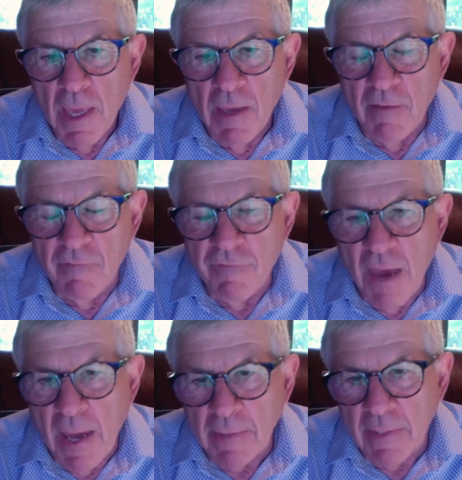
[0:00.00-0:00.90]
In
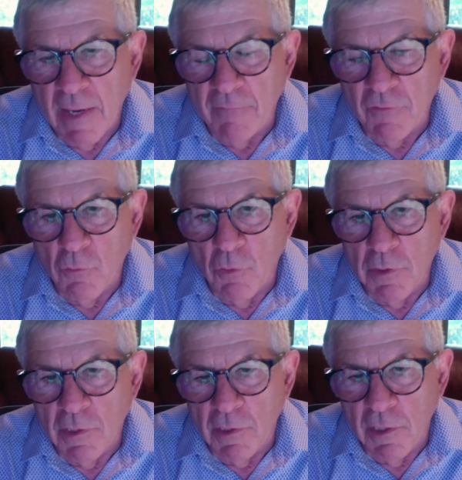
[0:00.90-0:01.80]
fact, after we
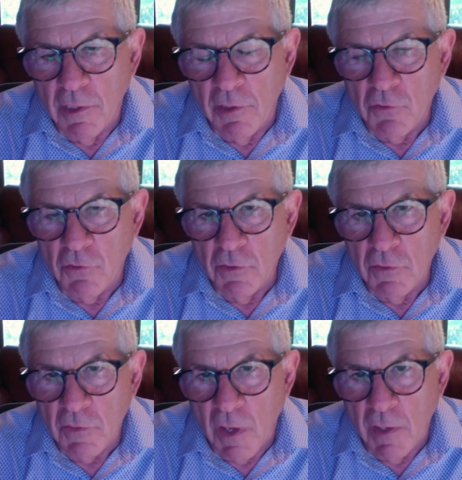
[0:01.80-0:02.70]
did the initial
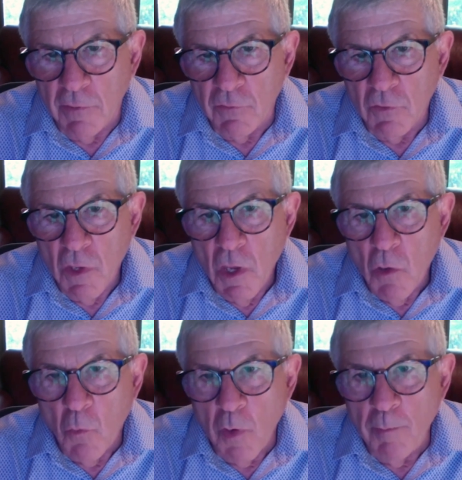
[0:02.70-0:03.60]
designs,
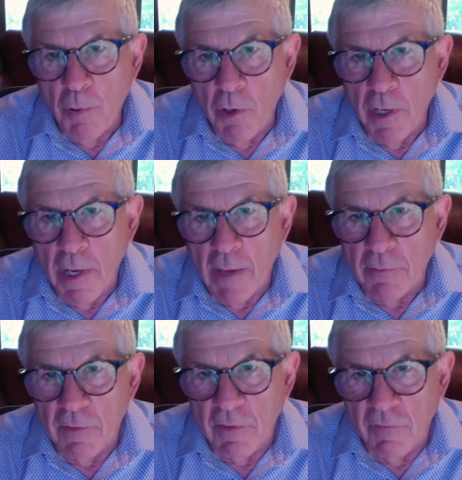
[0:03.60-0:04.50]
we put it out
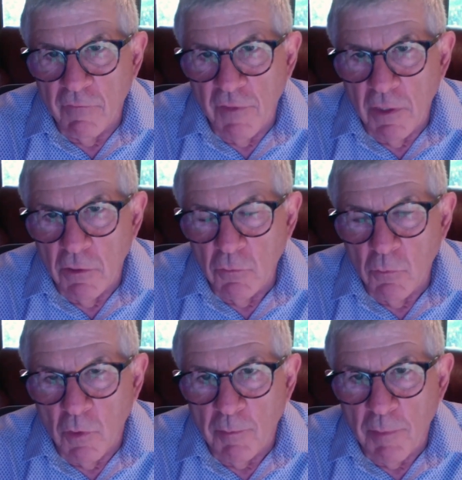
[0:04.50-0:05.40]
into the field
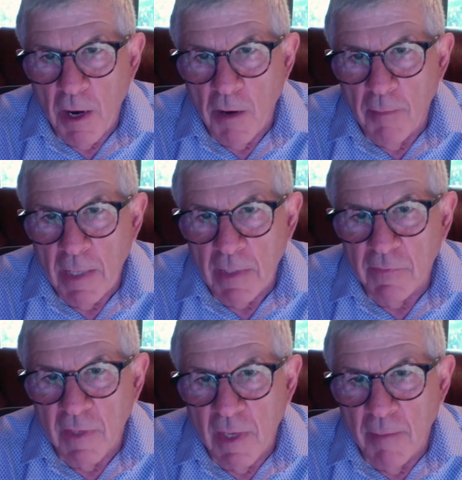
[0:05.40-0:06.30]
with paramedics
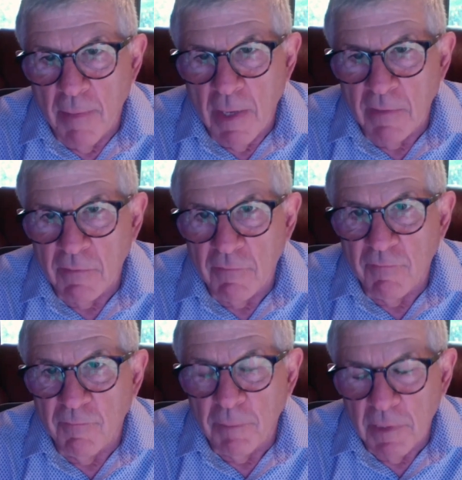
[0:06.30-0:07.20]
EMS,
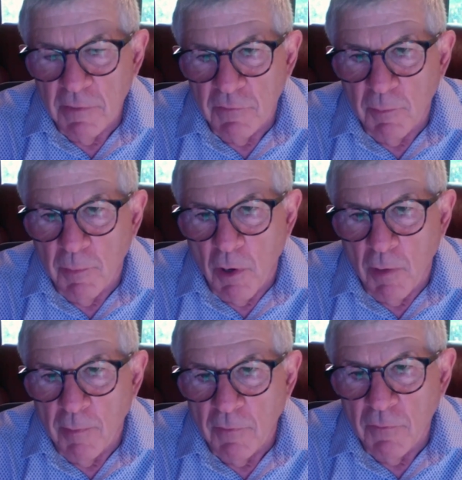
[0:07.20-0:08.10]
police
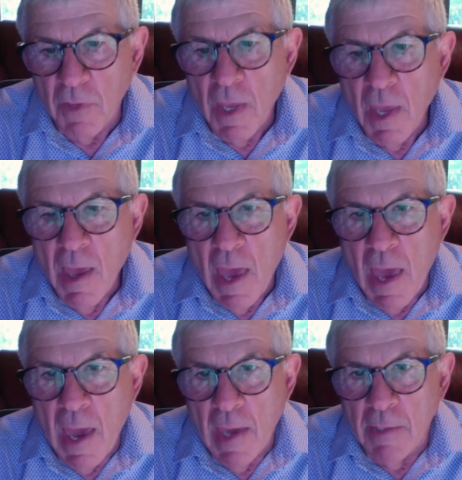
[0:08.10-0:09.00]
departments,
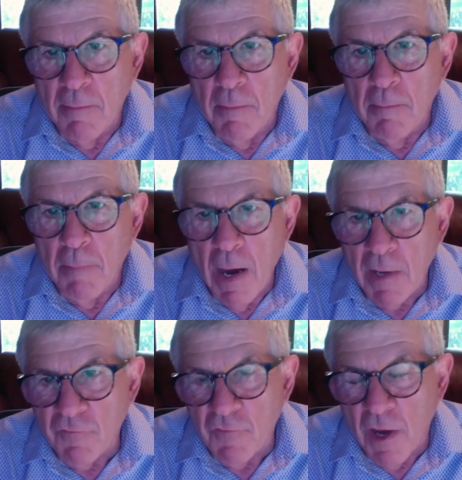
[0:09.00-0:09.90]
and
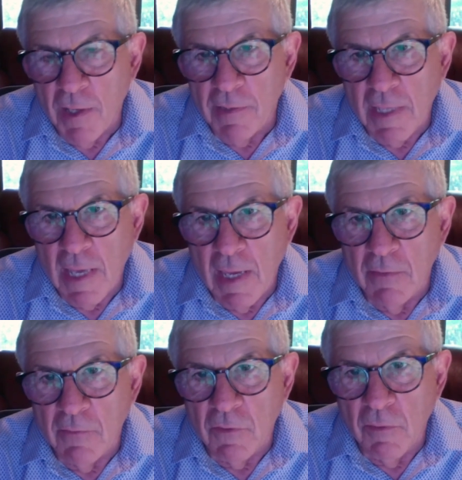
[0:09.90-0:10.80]
modified the
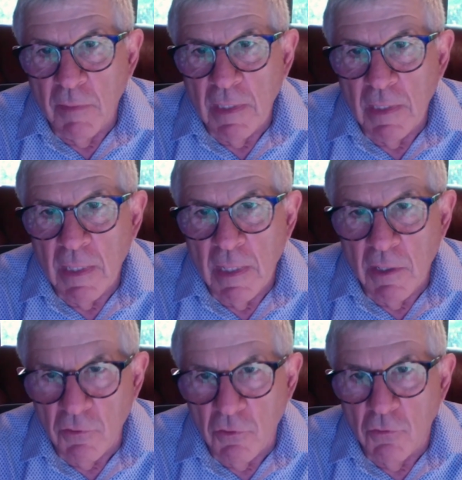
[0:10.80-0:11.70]
case to meet
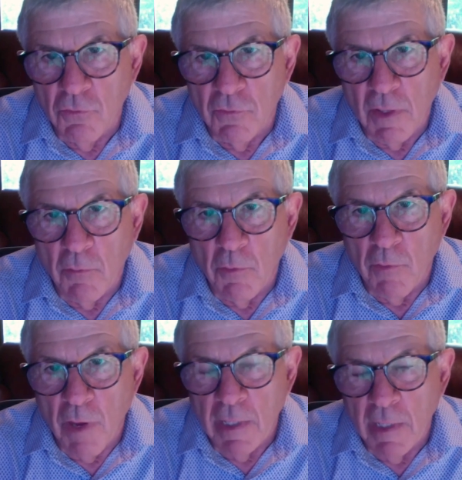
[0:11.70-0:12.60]
issues that we
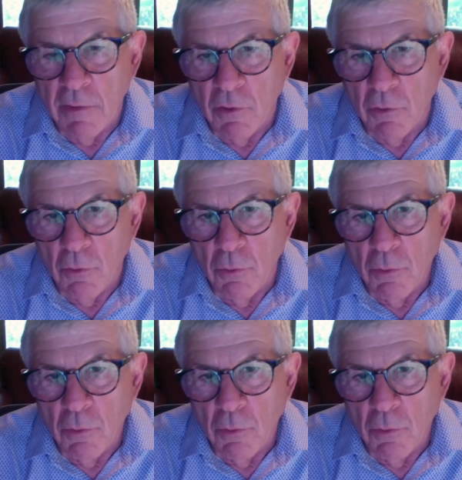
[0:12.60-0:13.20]
ran into